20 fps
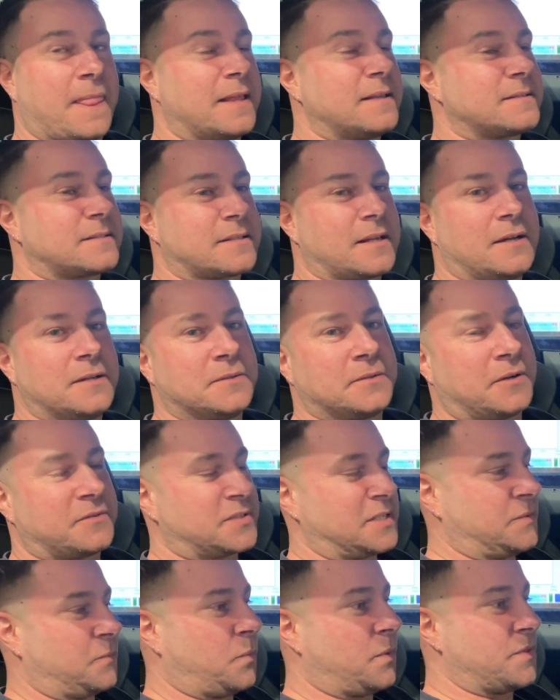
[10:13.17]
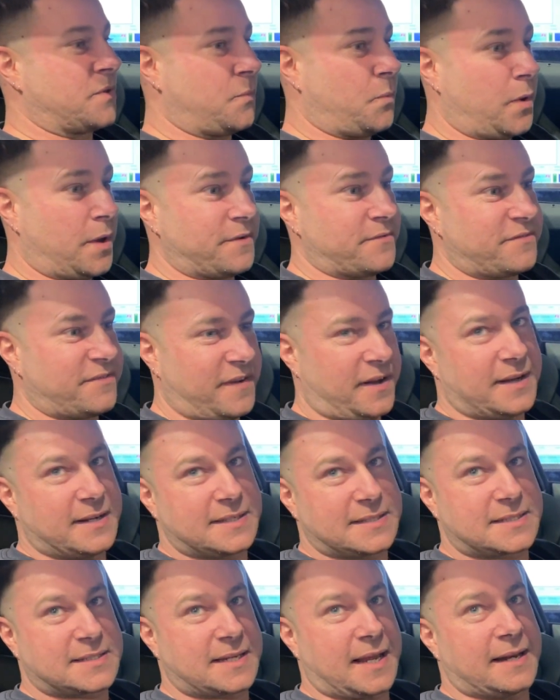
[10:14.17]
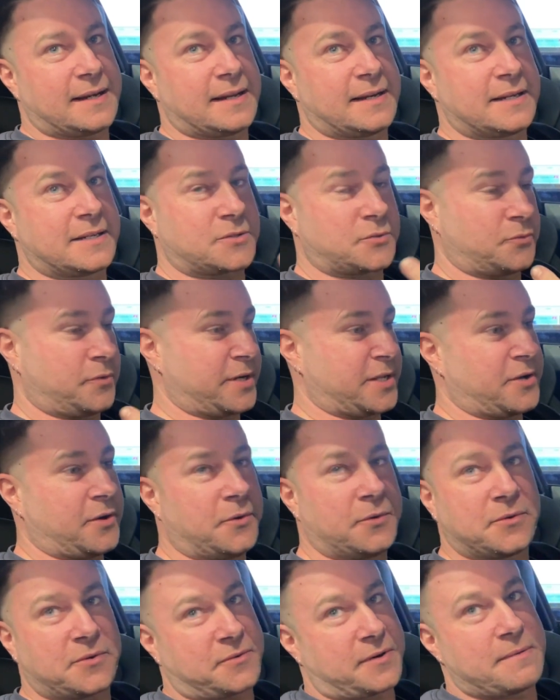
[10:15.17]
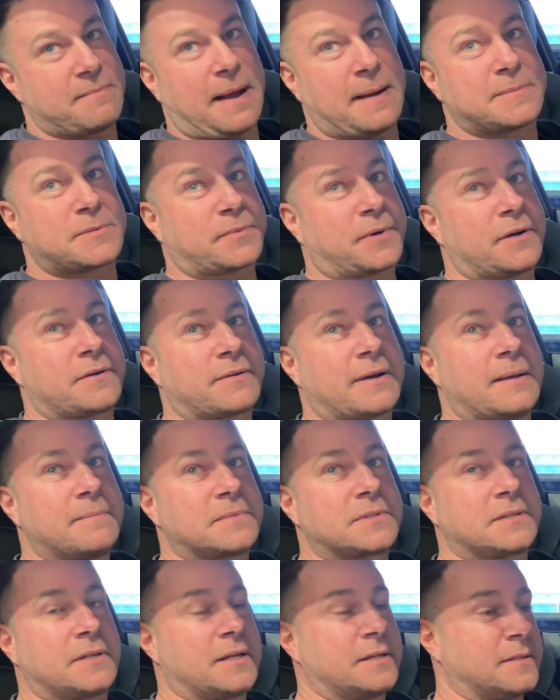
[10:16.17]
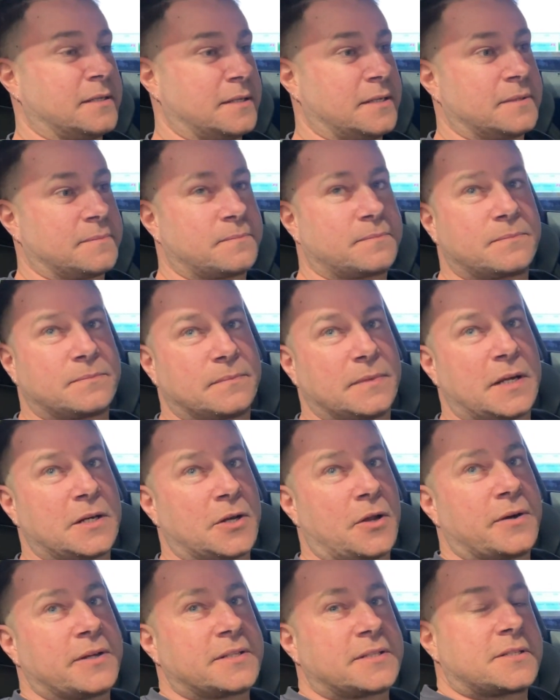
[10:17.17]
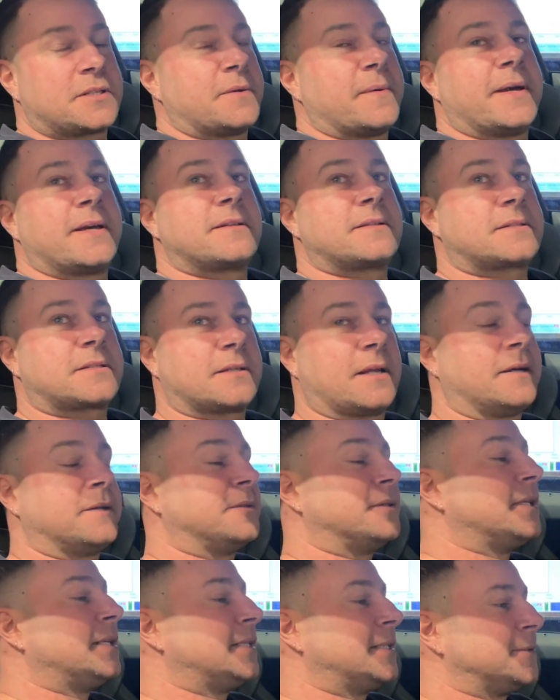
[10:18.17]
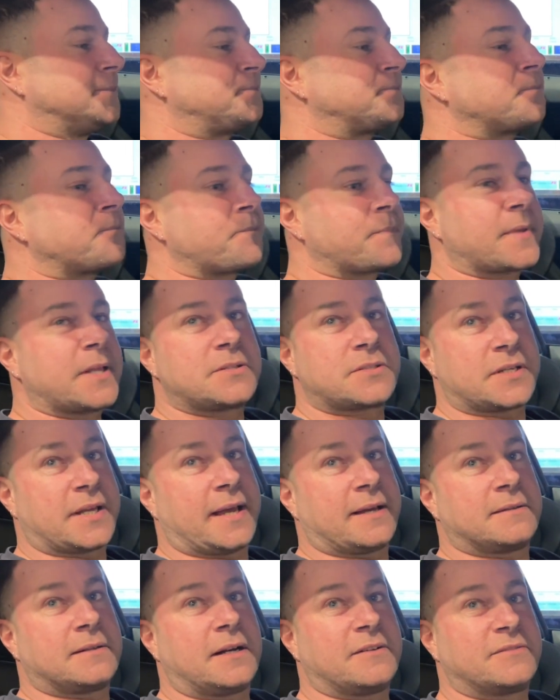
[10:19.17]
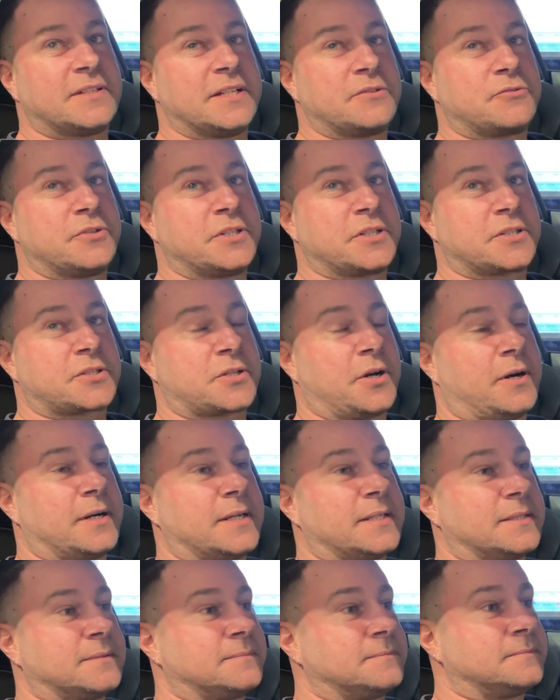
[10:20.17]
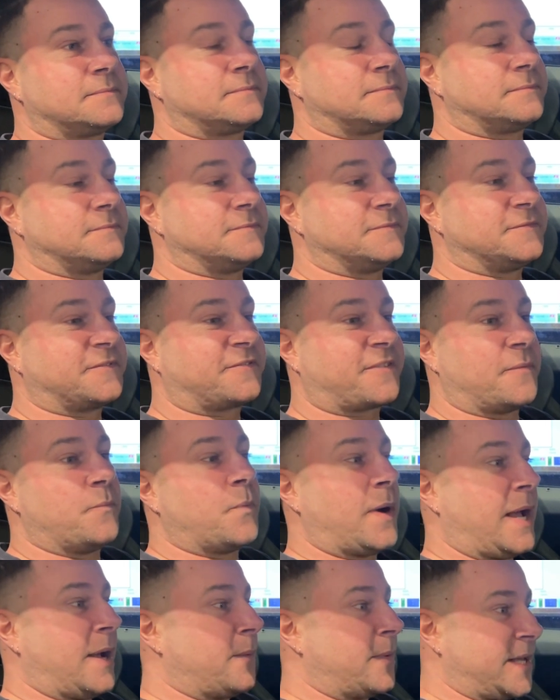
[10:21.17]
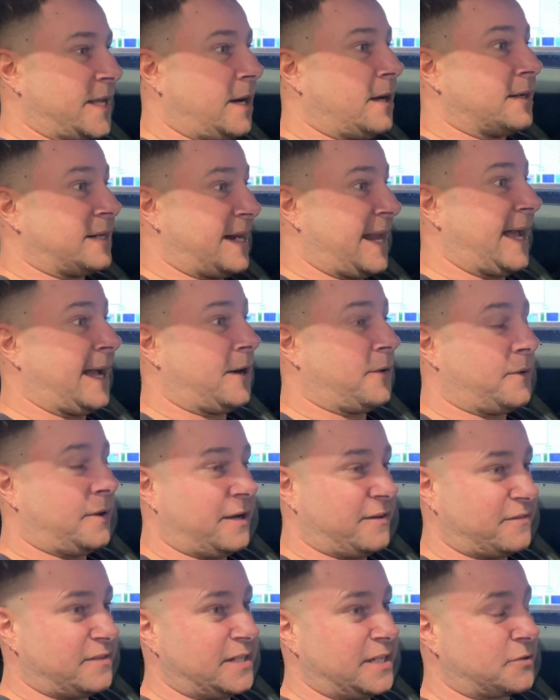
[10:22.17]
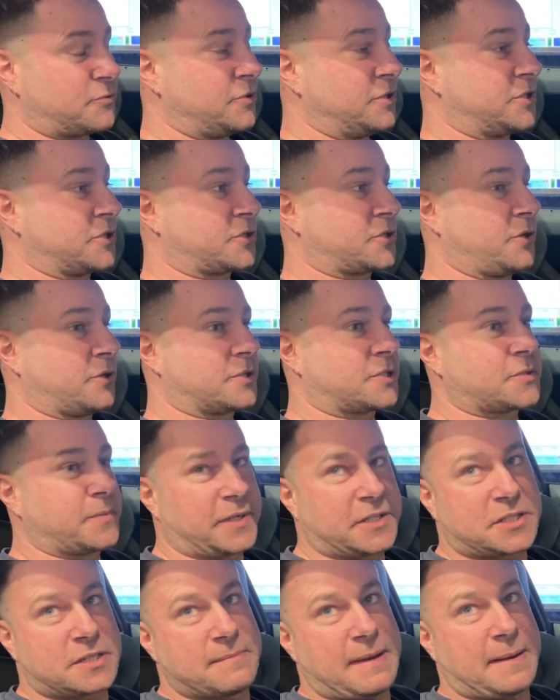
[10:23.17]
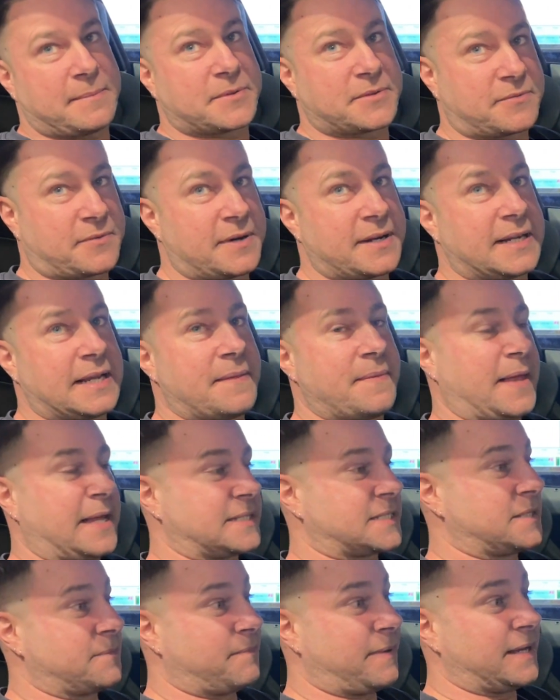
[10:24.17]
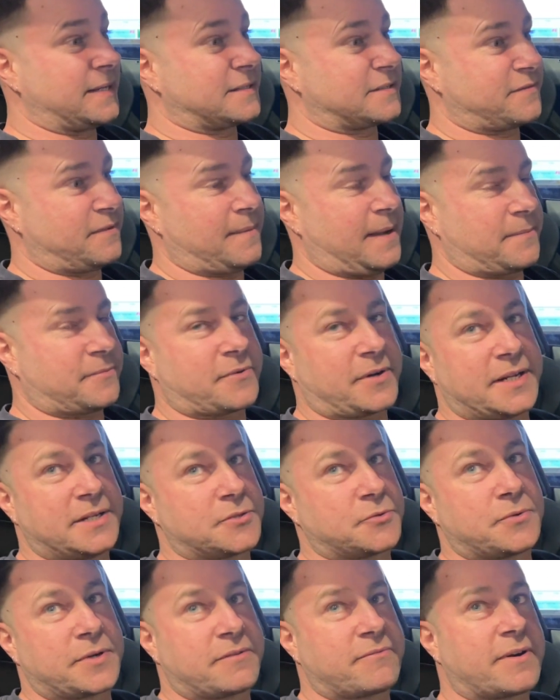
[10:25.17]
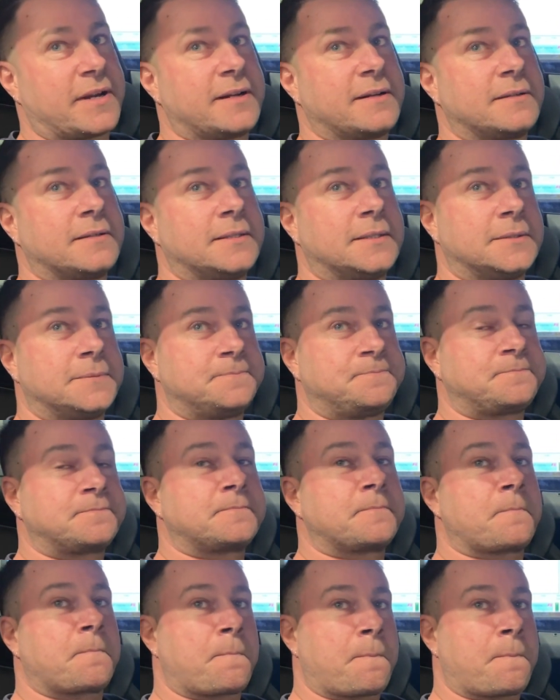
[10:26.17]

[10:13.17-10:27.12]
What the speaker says: So obviously the one file is sent and it's already got all 3 maps programmed and allotted to it. So, so yeah, I've literally just got to, from where we are now, I've literally just got to switch to map 3 and that's the base for map 3 he's already written. Perfect.